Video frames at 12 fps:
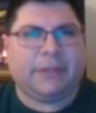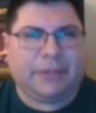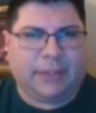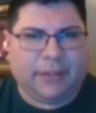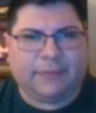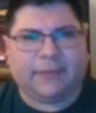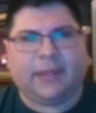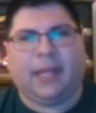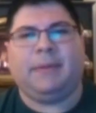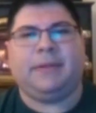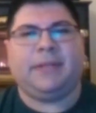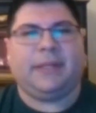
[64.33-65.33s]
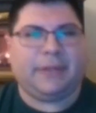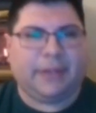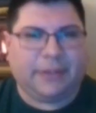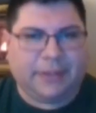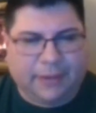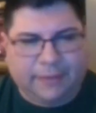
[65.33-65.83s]
initiatives, climate change
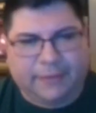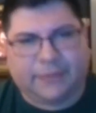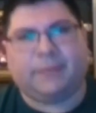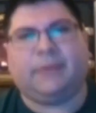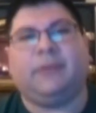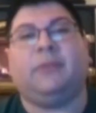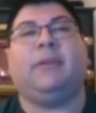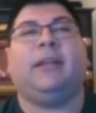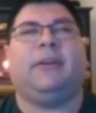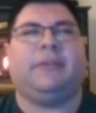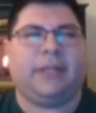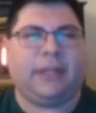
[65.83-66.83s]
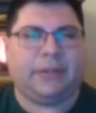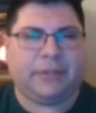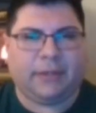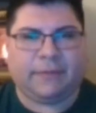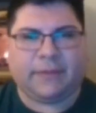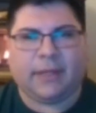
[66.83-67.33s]
initiatives, renewable energy
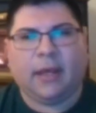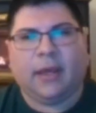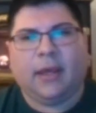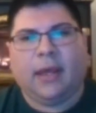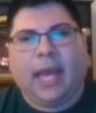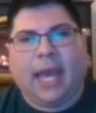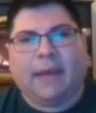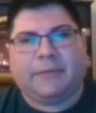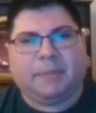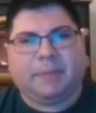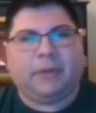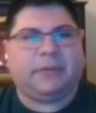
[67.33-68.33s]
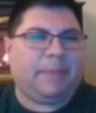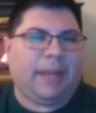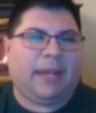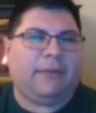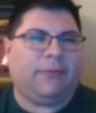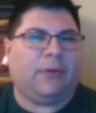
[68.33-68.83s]
initiatives, have sparked
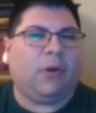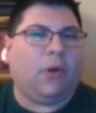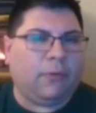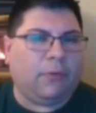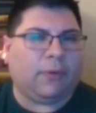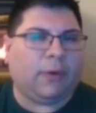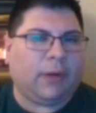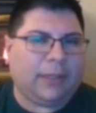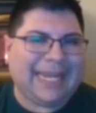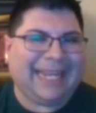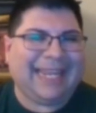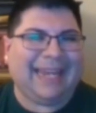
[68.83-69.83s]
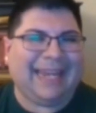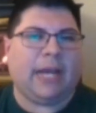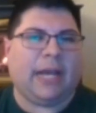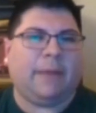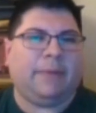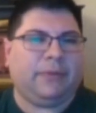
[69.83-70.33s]
debate for over a decade
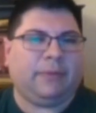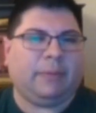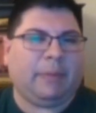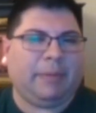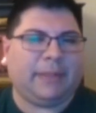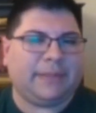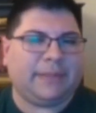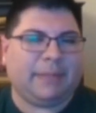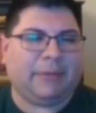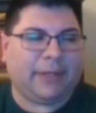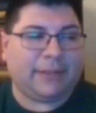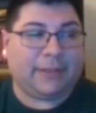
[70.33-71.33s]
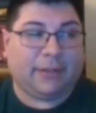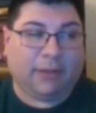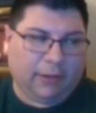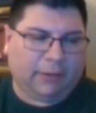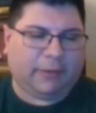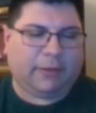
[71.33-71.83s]
now between Republicans and Democrats, and
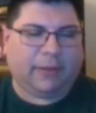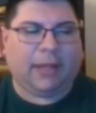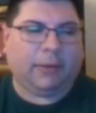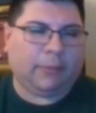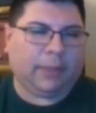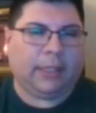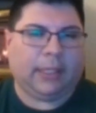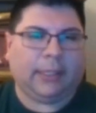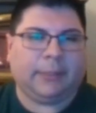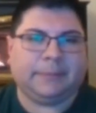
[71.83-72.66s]
longer than that, really.